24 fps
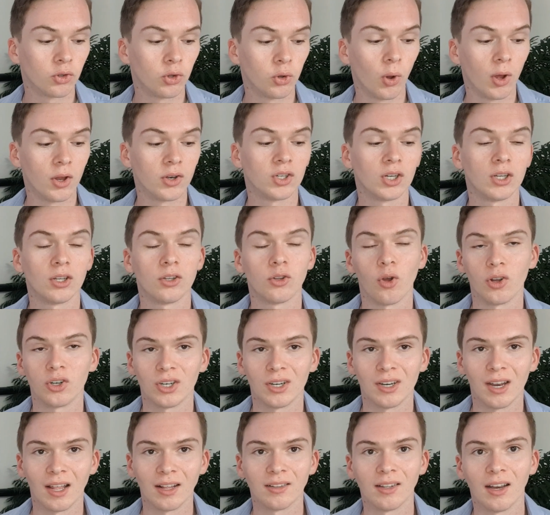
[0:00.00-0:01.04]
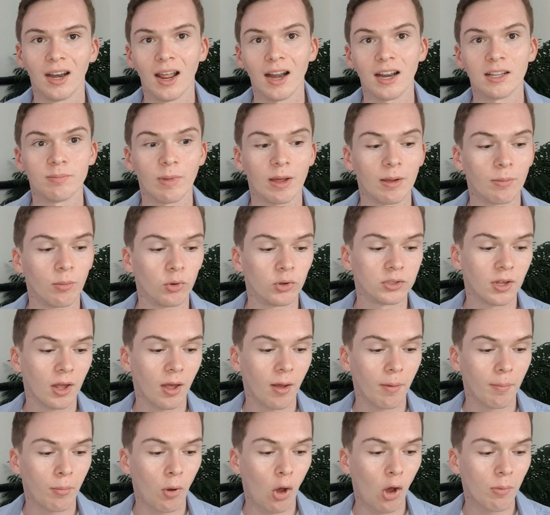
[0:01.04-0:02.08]
200 to 299 is my most
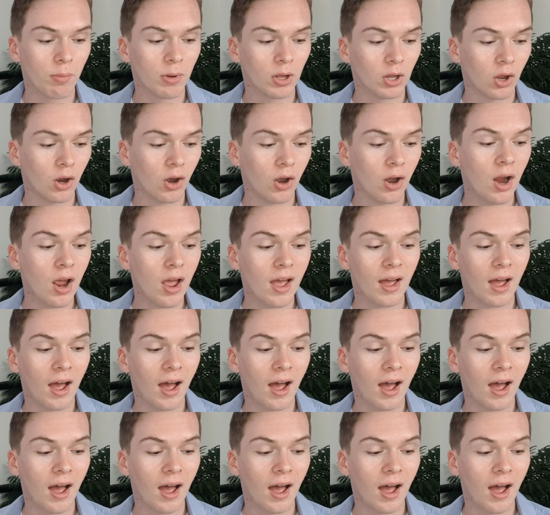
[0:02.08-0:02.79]
popular.